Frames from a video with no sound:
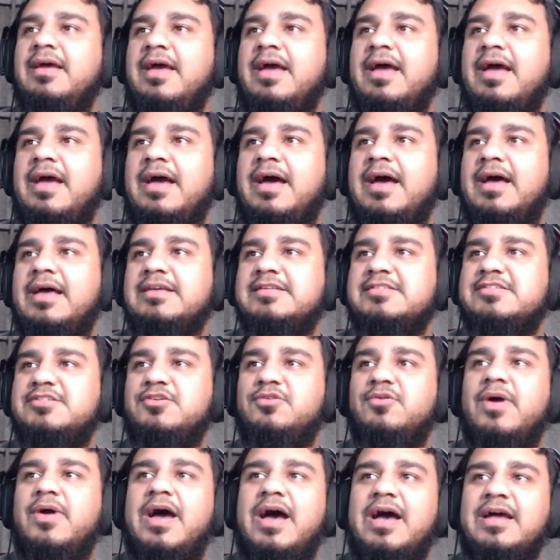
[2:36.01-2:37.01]
as
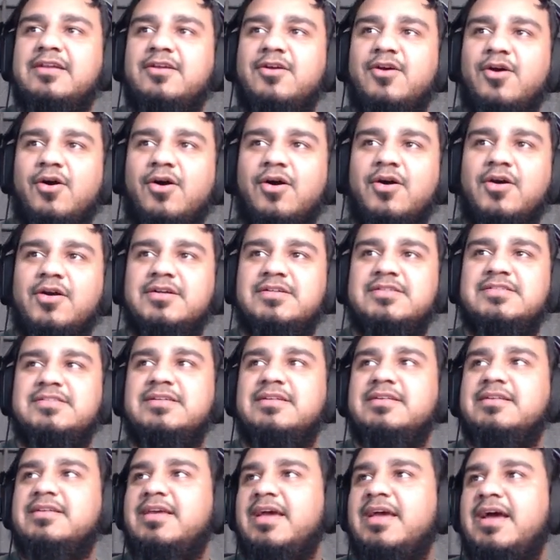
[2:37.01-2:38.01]
you add cards
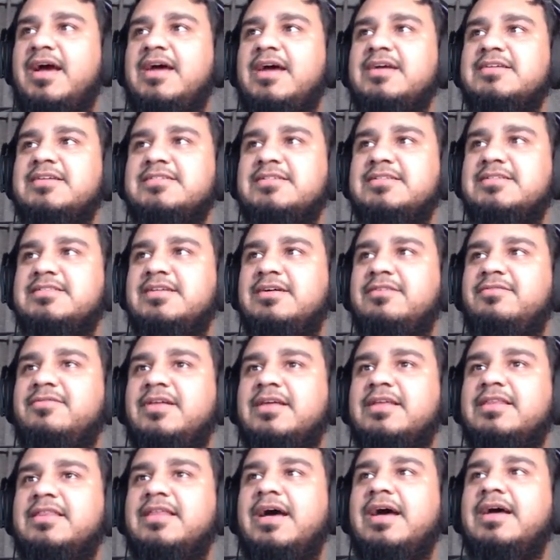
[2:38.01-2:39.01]
and cash and stuff
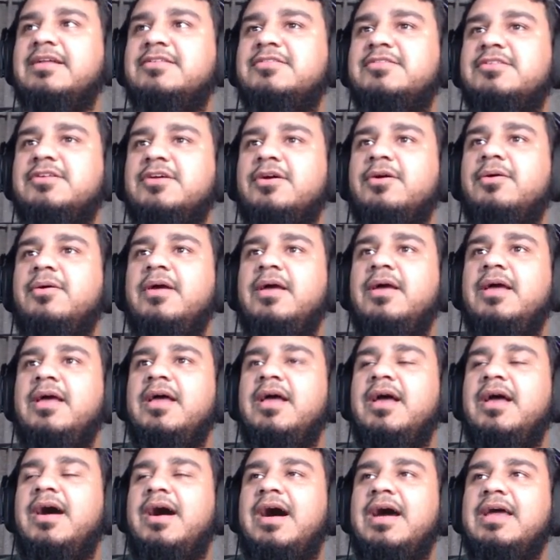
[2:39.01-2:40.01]
like that. And so
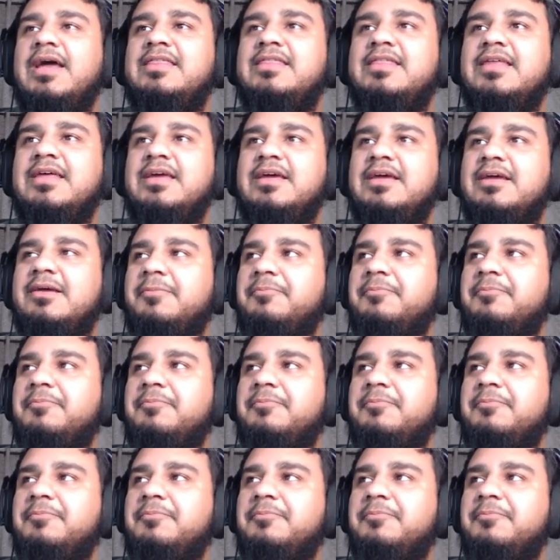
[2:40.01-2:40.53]
I think